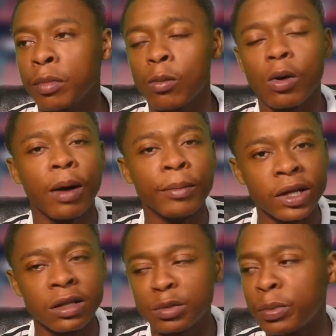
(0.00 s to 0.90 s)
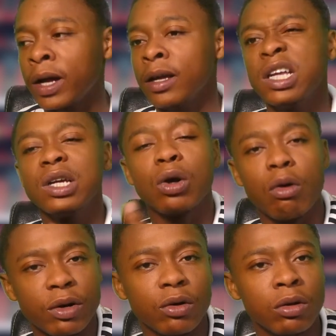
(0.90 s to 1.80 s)
But what I mean is by
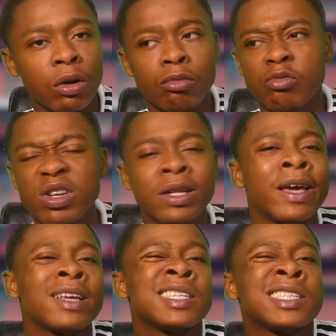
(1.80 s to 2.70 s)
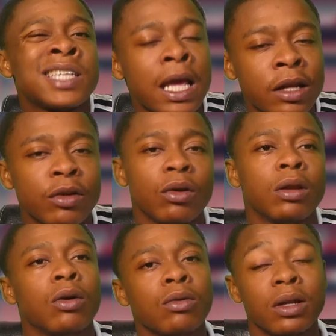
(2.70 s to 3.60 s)
going on loan, really excelling on
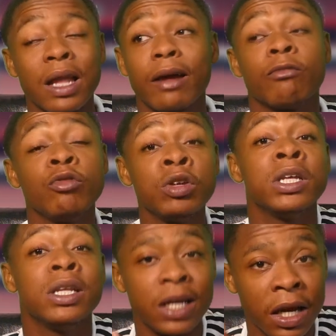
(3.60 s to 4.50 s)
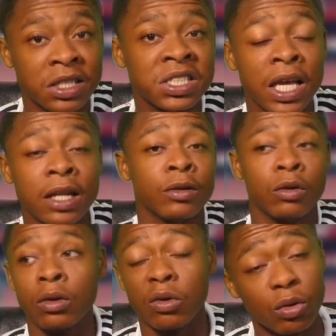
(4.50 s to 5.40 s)
loan, like really excelling
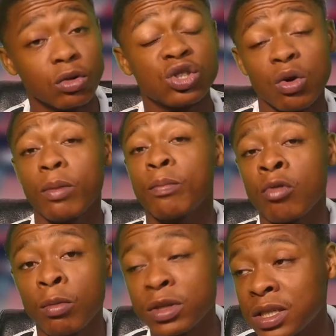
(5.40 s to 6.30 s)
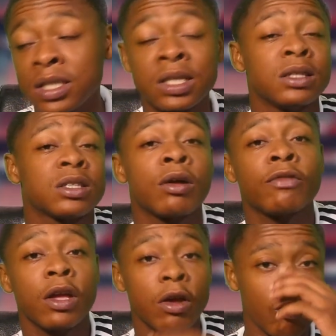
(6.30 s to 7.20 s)
on loan, not showing promises and
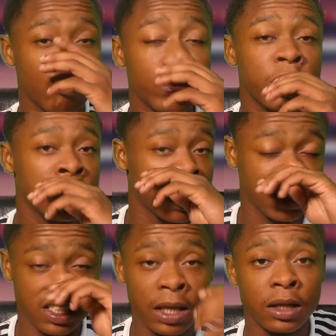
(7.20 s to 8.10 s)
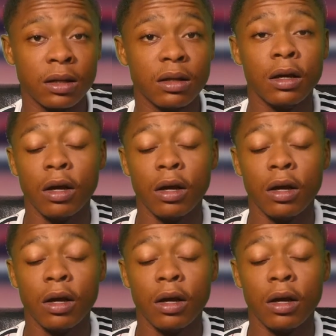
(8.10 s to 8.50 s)
stuff, really excelling.